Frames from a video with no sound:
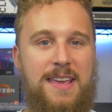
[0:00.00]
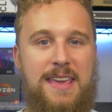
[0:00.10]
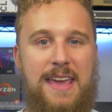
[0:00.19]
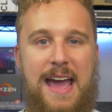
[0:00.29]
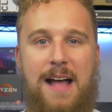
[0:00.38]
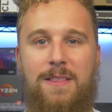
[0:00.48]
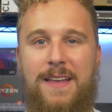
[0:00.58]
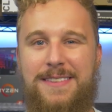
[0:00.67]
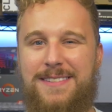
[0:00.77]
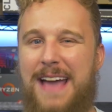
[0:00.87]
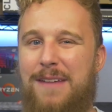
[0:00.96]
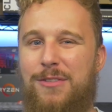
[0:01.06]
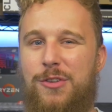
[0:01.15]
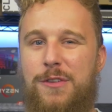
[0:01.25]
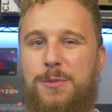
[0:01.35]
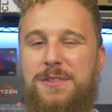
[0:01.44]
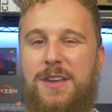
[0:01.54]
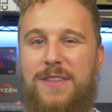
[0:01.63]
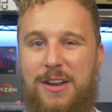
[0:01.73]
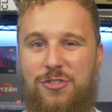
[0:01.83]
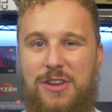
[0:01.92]
Yeah, let's dive into the
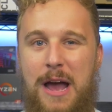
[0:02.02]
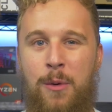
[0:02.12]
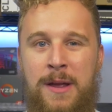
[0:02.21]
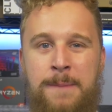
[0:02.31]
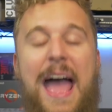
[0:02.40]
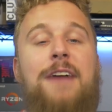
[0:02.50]
specifics, shall we?